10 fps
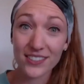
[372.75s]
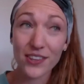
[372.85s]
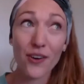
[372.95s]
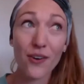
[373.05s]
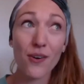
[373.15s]

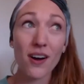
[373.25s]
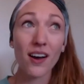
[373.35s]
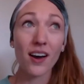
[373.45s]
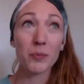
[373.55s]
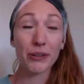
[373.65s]
So
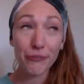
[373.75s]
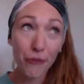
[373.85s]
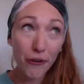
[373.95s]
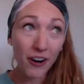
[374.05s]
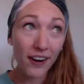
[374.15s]

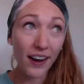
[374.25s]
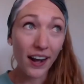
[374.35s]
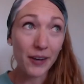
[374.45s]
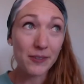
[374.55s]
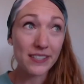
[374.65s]
before,
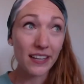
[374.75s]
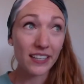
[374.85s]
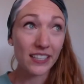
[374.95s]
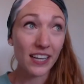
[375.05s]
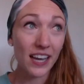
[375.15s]
I was
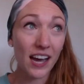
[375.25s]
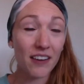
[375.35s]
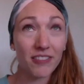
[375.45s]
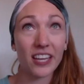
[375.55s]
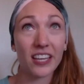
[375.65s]
lucky to
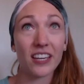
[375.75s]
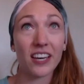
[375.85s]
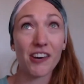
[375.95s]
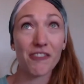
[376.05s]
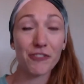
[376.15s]
have like
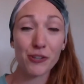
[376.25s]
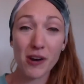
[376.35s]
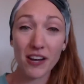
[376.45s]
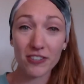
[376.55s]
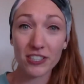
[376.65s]
a few
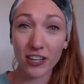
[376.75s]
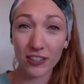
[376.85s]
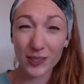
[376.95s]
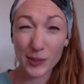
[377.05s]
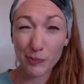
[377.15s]

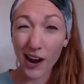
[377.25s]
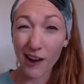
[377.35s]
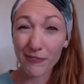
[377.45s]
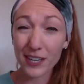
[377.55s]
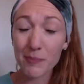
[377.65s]
$100s
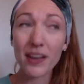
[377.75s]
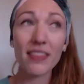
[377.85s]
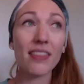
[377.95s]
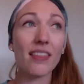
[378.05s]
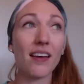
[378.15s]
profit a month.